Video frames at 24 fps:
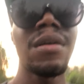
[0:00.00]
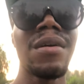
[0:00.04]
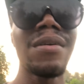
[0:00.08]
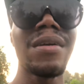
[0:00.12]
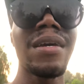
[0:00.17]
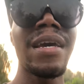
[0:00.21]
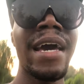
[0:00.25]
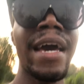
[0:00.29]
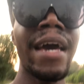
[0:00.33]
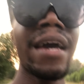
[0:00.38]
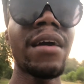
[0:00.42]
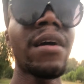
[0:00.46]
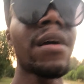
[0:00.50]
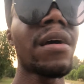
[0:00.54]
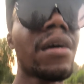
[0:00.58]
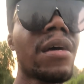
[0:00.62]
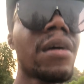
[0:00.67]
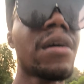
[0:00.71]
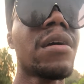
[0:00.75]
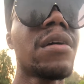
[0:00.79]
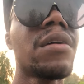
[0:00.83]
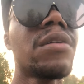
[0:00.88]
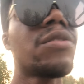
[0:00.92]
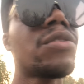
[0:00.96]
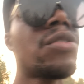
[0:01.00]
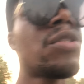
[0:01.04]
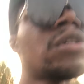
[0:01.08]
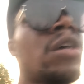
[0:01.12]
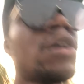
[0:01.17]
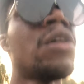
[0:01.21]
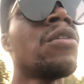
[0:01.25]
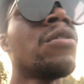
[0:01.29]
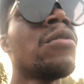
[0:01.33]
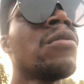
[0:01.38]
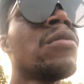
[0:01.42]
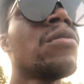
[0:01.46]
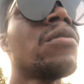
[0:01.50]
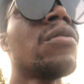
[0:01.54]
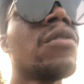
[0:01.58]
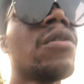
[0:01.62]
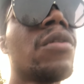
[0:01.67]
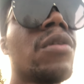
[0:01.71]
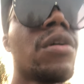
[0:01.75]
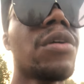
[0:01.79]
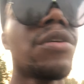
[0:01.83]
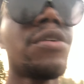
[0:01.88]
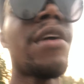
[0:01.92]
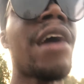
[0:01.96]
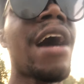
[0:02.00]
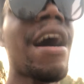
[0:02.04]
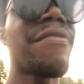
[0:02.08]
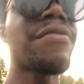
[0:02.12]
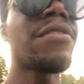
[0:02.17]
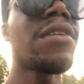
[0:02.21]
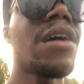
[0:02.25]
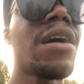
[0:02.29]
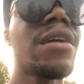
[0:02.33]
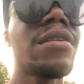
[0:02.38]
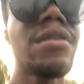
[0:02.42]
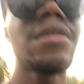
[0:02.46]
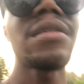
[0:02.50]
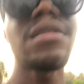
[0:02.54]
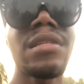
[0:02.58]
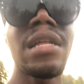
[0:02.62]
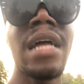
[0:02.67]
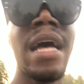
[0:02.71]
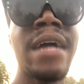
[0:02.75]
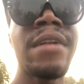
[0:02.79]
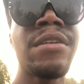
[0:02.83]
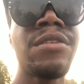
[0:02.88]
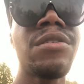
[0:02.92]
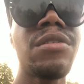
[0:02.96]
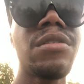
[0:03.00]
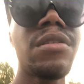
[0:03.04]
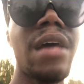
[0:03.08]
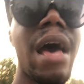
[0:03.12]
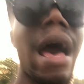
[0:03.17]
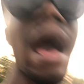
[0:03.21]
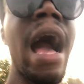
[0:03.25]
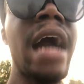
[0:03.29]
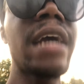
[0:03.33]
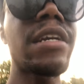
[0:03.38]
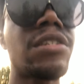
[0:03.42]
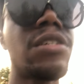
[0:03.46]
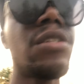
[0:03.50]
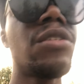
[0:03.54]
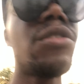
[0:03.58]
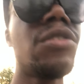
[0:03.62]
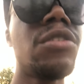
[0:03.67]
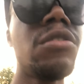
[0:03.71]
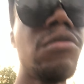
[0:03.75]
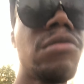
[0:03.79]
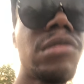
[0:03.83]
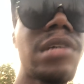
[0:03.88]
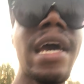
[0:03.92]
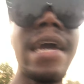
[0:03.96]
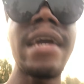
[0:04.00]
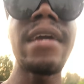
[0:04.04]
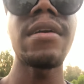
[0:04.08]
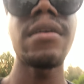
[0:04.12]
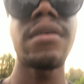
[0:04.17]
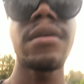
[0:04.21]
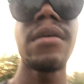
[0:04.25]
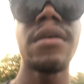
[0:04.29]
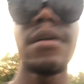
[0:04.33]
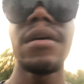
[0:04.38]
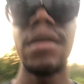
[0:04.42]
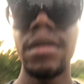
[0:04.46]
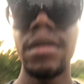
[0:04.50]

Okay? So you have to understand the actions you take.